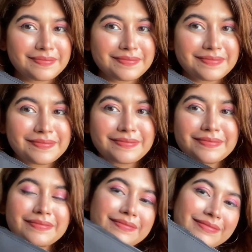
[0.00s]
then you can
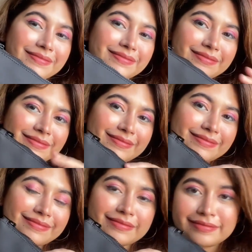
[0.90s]
definitely invest
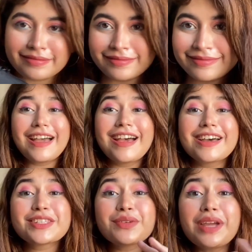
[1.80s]
in it.
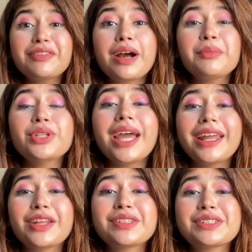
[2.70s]
So we have come to the
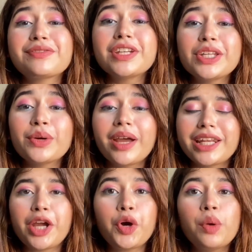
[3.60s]
end of this video,
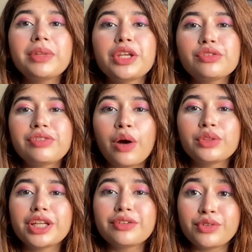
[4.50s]
and I hope that you
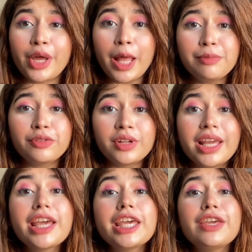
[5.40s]
found the review helpful.
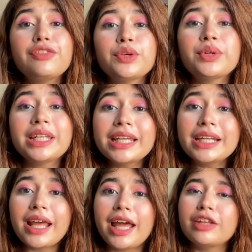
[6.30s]
If you
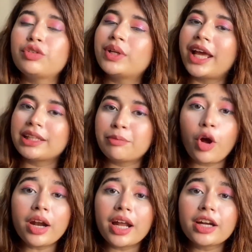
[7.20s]
did, and if you like the
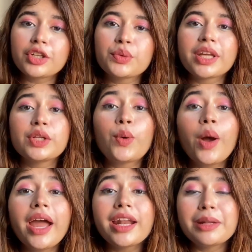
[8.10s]
product, you can go
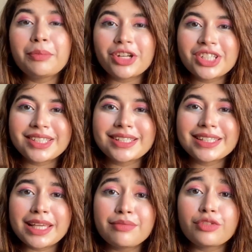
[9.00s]
ahead and purchase the
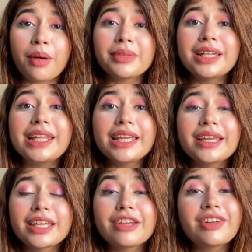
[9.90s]
same from the
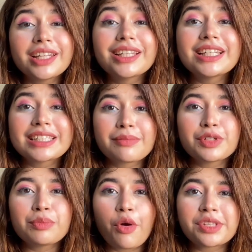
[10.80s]
link given in the
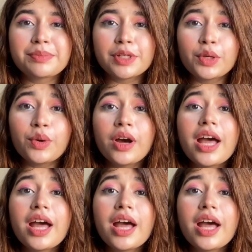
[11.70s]
description box below.